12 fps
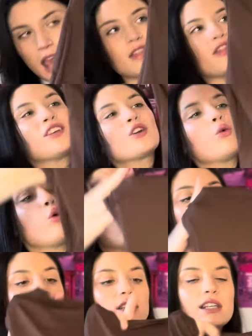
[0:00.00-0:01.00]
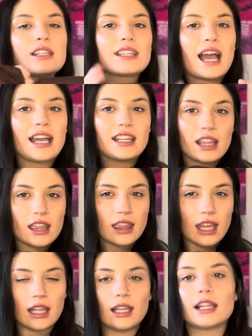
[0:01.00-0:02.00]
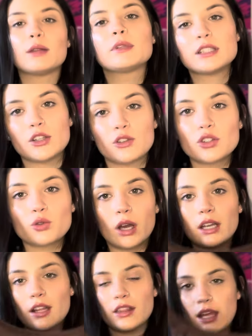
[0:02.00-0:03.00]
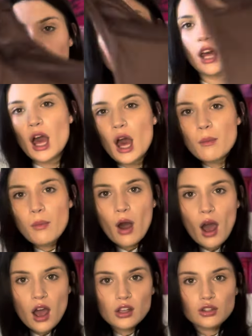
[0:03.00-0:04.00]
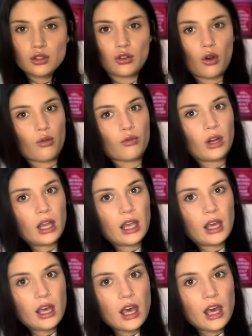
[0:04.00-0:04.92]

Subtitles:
The quality is kind of thin, like the material is quite thin, but sorry,